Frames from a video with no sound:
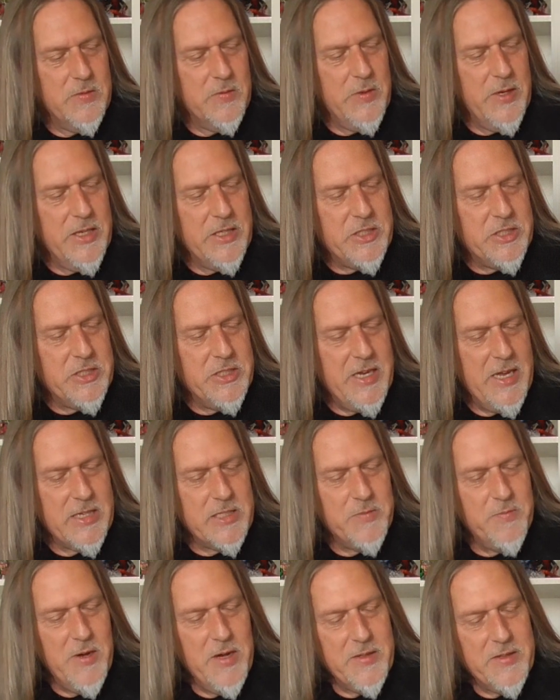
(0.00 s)
which
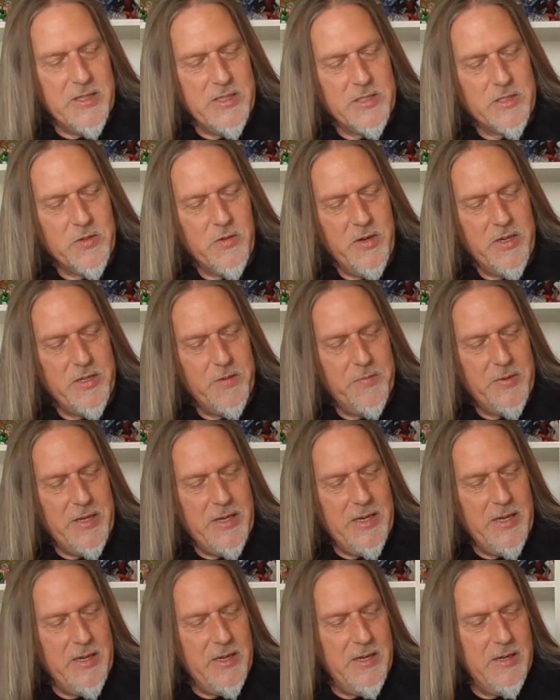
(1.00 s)
next month is going to
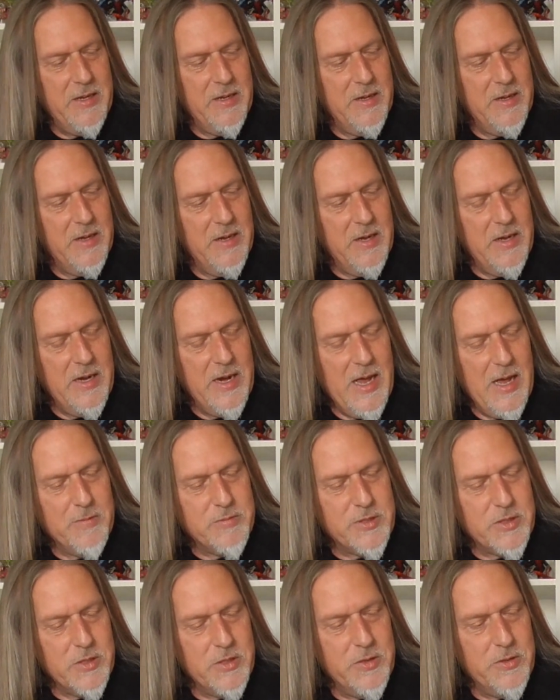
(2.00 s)
be an
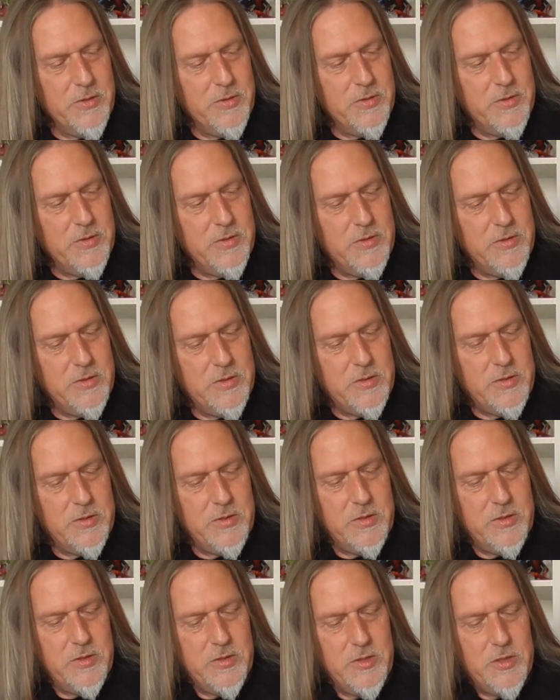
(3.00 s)
absolute
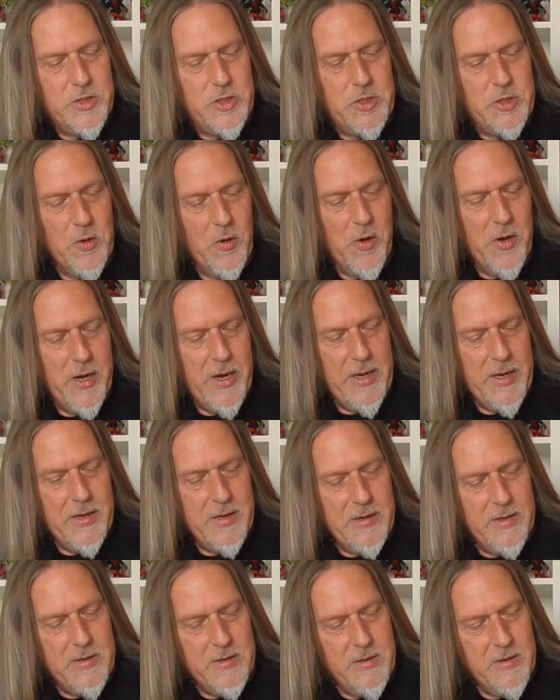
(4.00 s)
joy
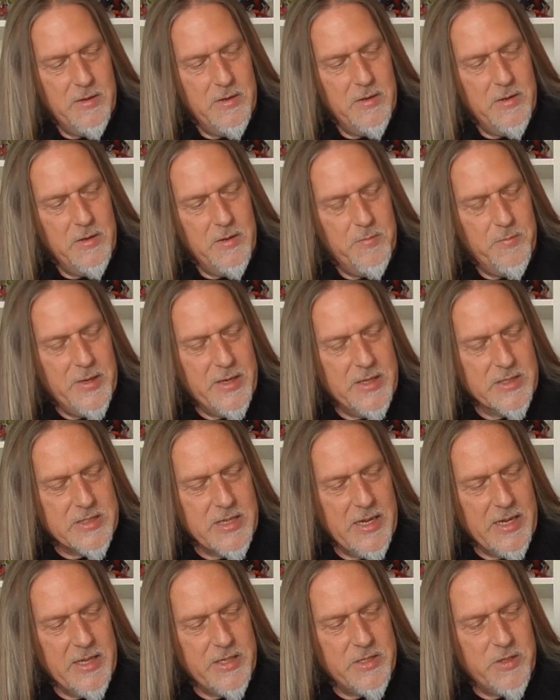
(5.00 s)
because
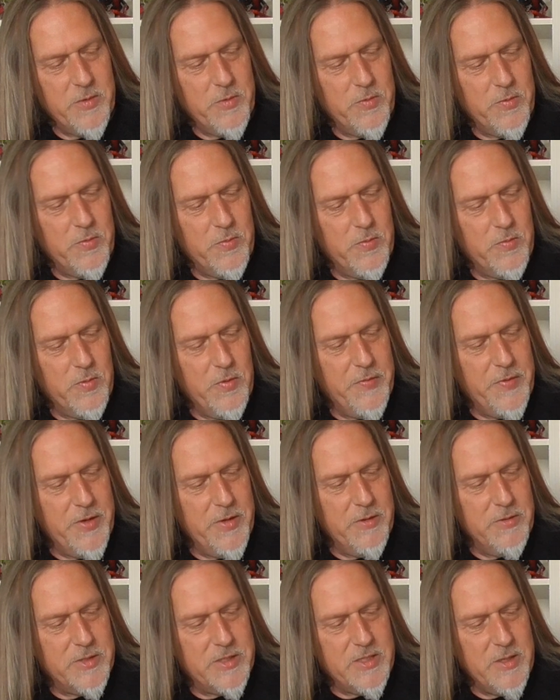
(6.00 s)
I get to
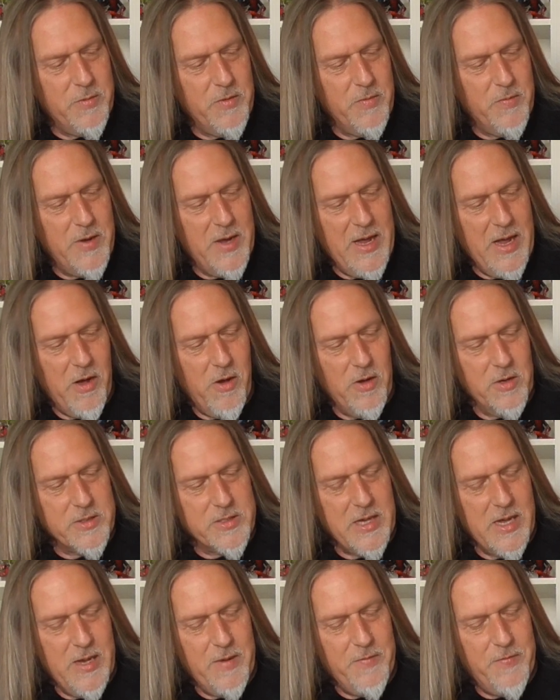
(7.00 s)
review some of my
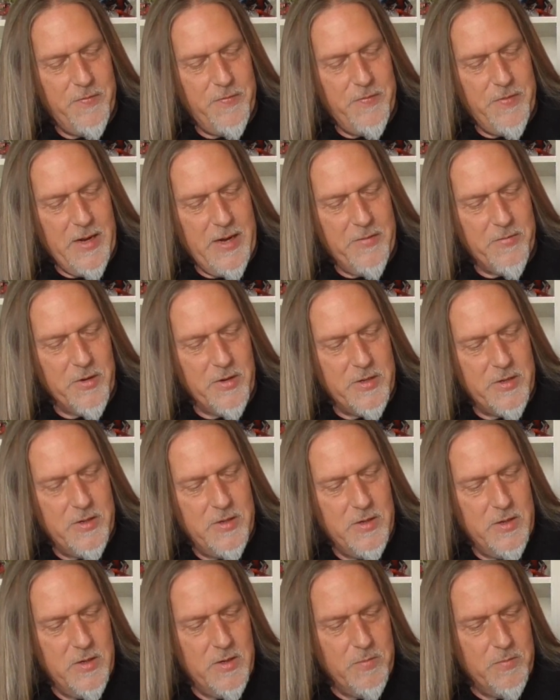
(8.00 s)
all-time favorite
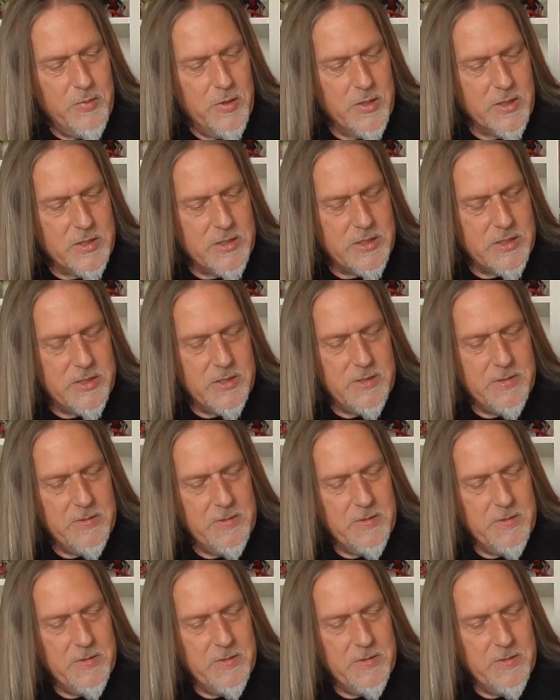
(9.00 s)
books